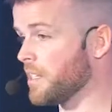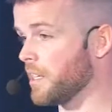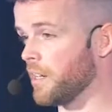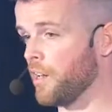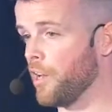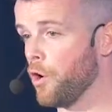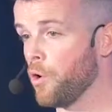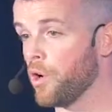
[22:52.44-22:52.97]
it
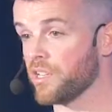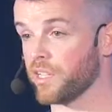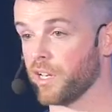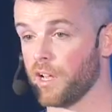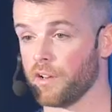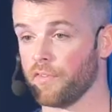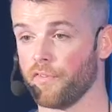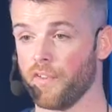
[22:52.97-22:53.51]
lowers a
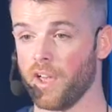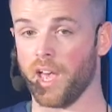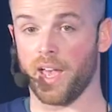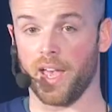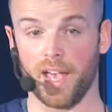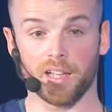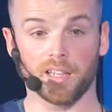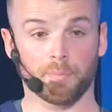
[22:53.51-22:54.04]
lot of
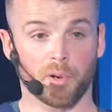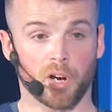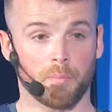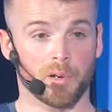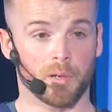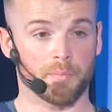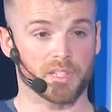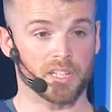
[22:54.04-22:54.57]
health
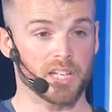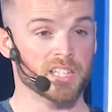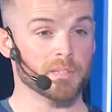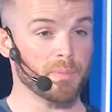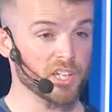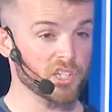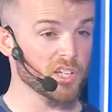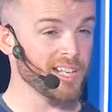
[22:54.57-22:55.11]
problems,
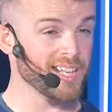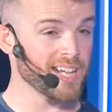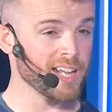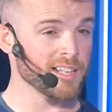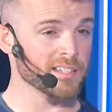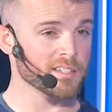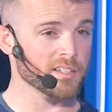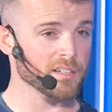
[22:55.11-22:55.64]
especially
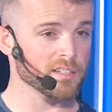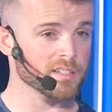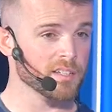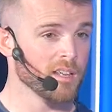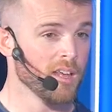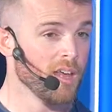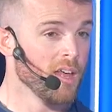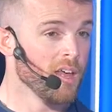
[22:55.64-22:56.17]
cancers.
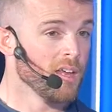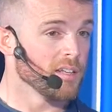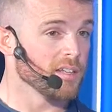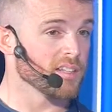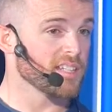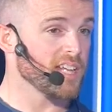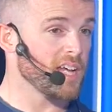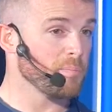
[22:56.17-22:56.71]

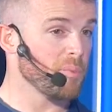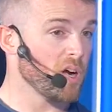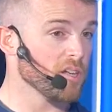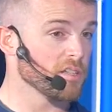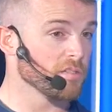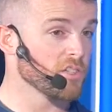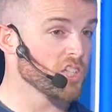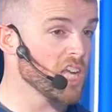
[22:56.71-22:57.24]
The sad
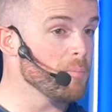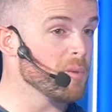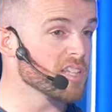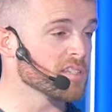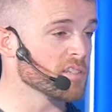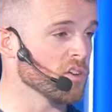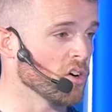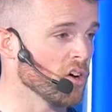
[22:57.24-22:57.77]
part of Sheba's
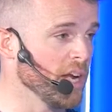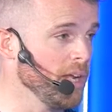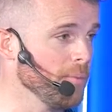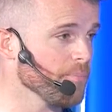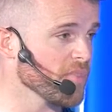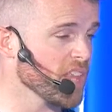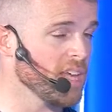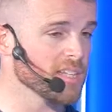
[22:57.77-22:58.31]
story
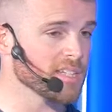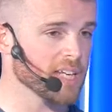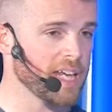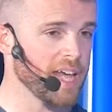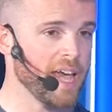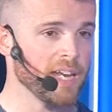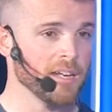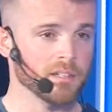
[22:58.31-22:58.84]
is,
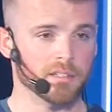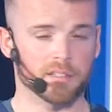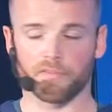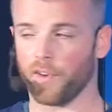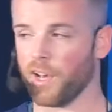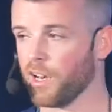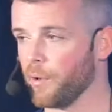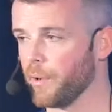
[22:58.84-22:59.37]
again,
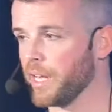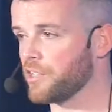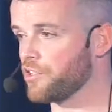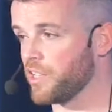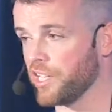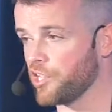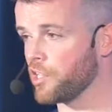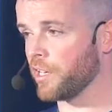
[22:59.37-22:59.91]
following
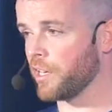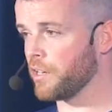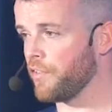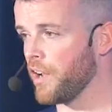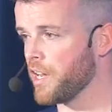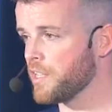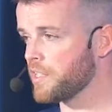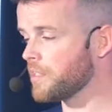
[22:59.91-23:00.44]
traditional
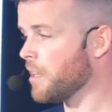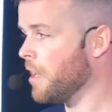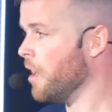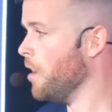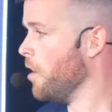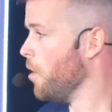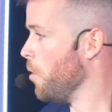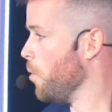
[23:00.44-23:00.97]
advice,
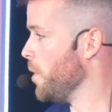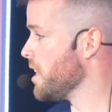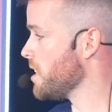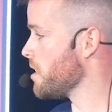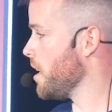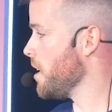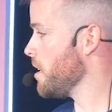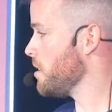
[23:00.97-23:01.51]
we
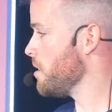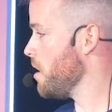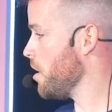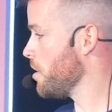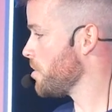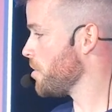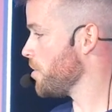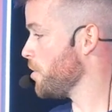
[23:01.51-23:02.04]
decided
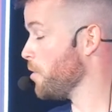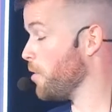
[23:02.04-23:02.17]
not to,